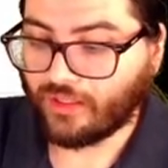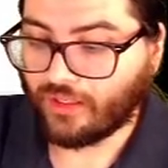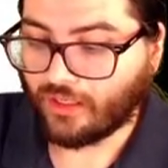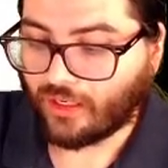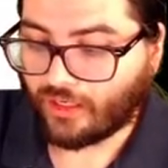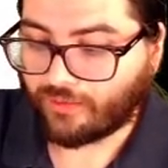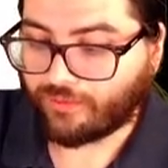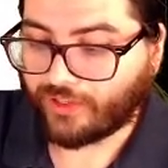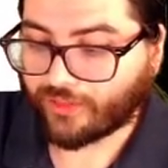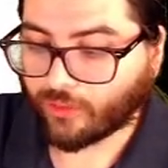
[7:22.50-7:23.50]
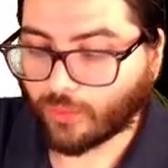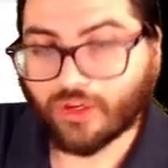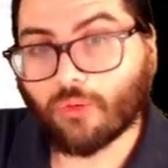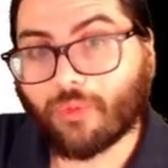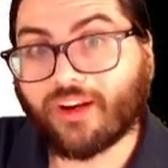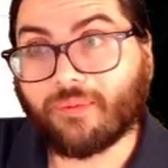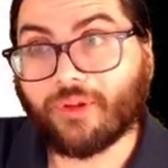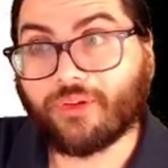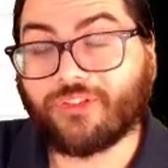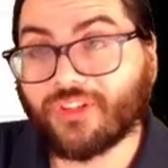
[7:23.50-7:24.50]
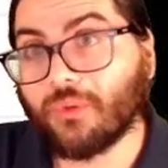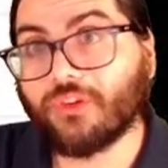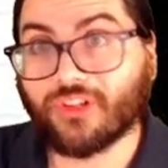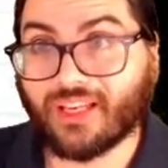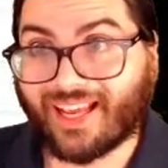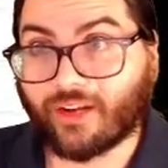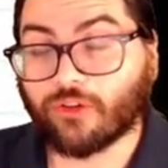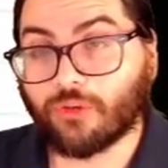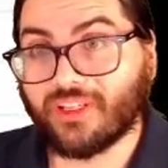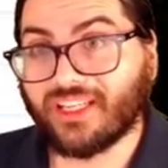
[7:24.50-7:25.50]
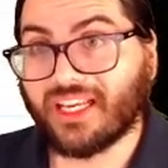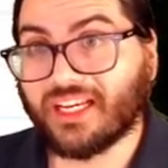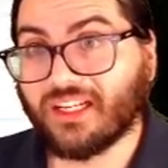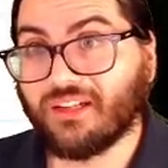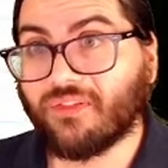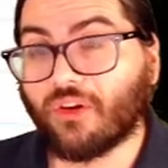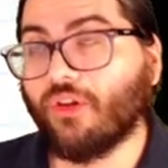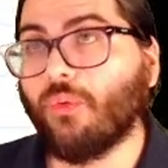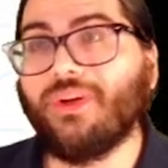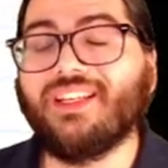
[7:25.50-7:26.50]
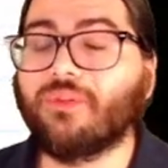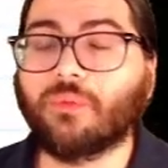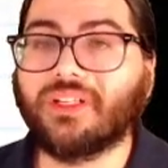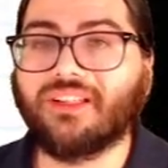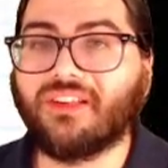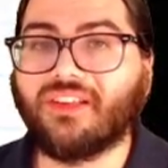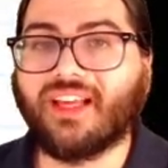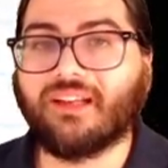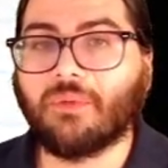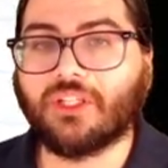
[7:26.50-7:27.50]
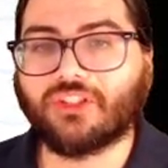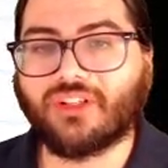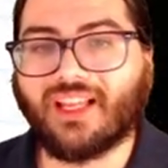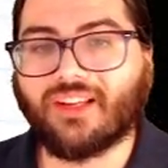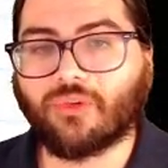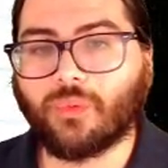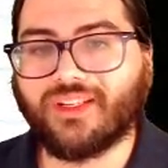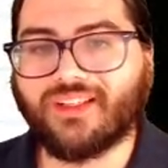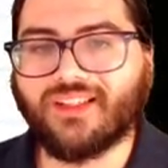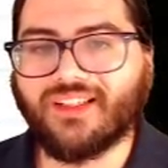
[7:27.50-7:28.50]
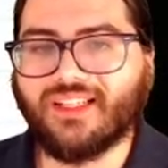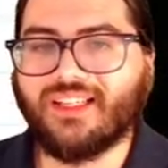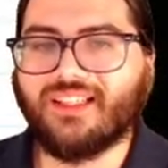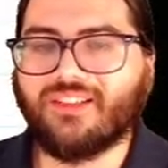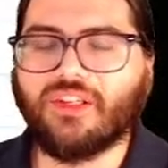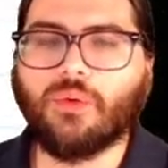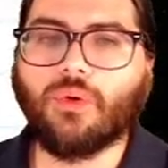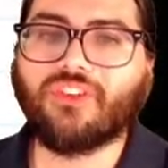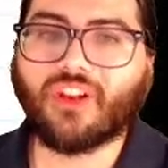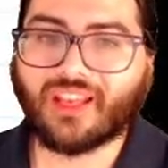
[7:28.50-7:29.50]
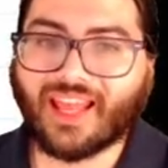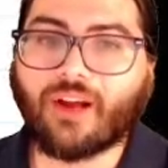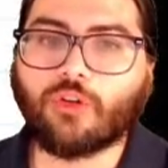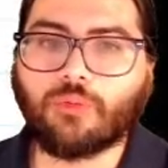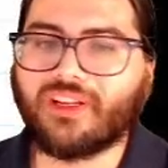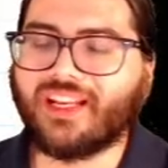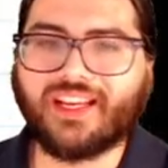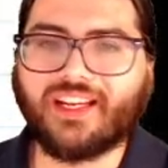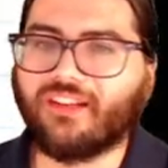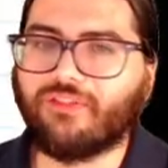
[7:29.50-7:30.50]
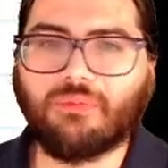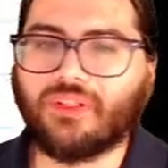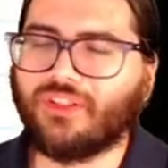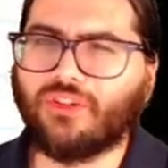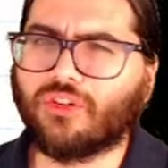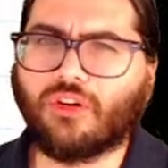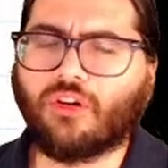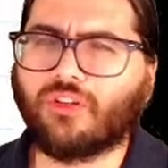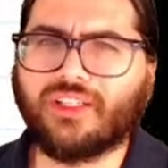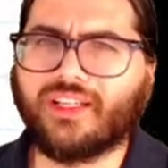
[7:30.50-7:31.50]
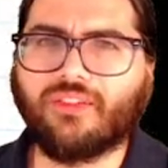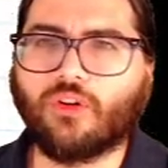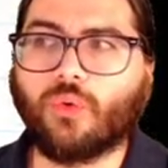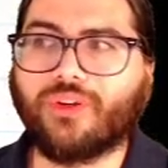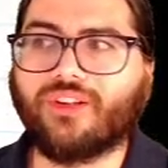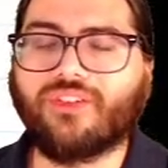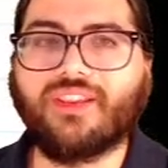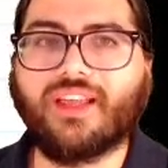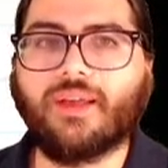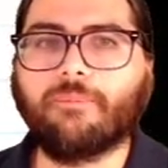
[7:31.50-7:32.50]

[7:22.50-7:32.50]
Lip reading: Not the one on the bottom, though. Z was allowed to be negative, although we didn't really see that much last week. Z was allowed to be negative, but you're hardly ever going to see that.